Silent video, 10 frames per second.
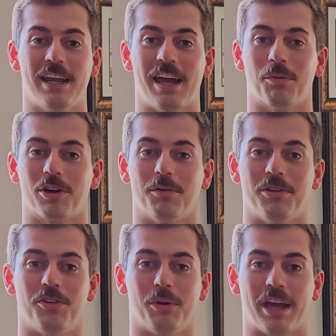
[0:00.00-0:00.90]
and we're going to
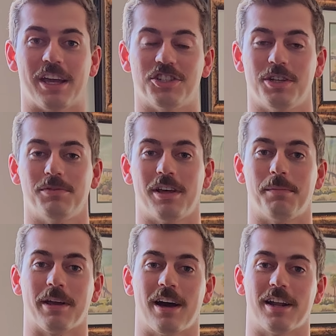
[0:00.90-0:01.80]
be doing a sheep's head
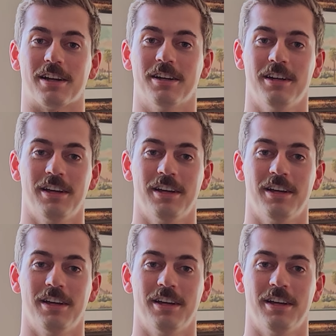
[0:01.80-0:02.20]
piccata.